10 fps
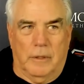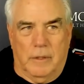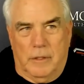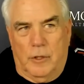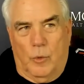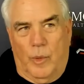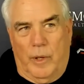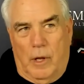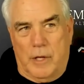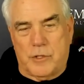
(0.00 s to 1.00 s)
You know, we
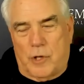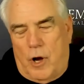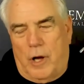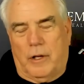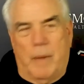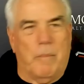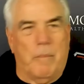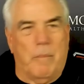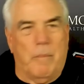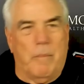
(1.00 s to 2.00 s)
lost Hawkins right
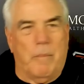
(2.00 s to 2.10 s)
before the